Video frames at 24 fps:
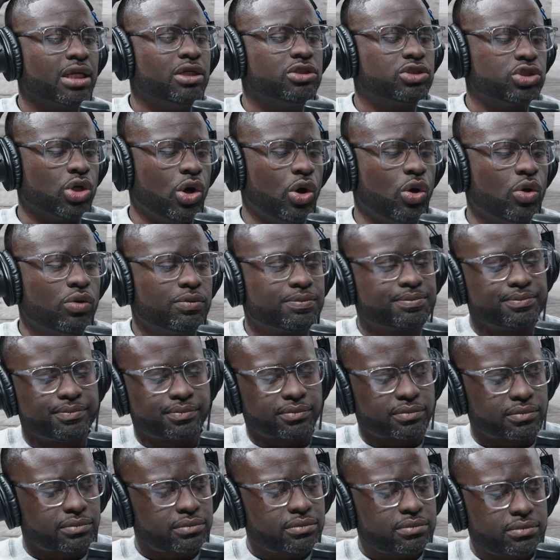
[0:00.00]
So
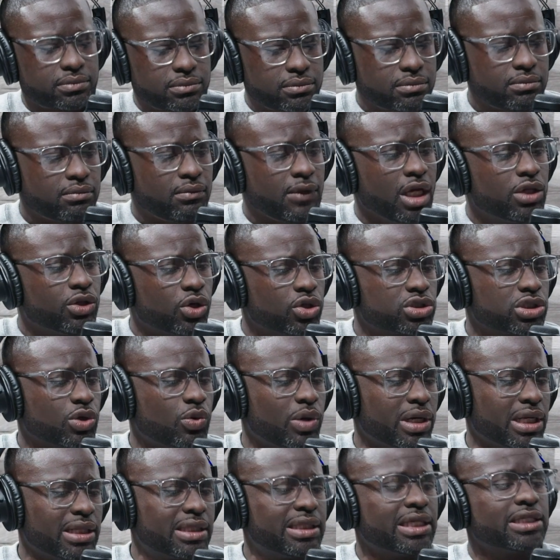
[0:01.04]
those are
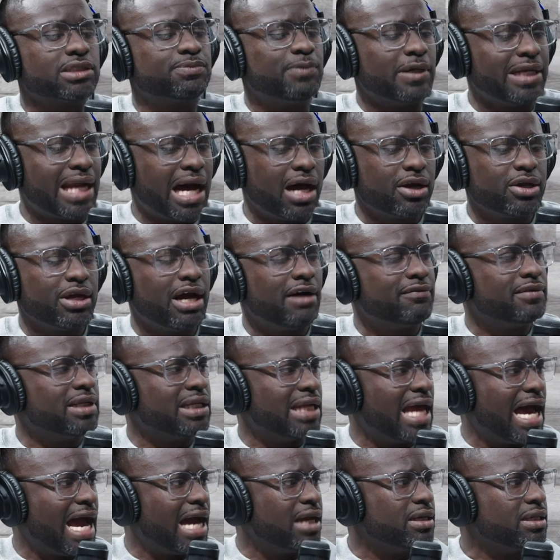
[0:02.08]
one of the things. But now you have
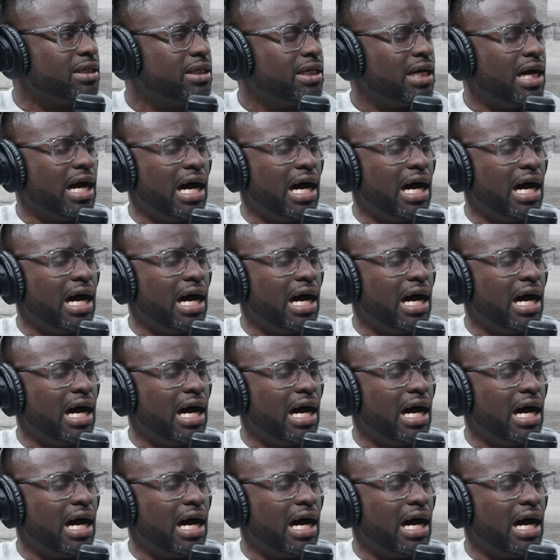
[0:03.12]
the land.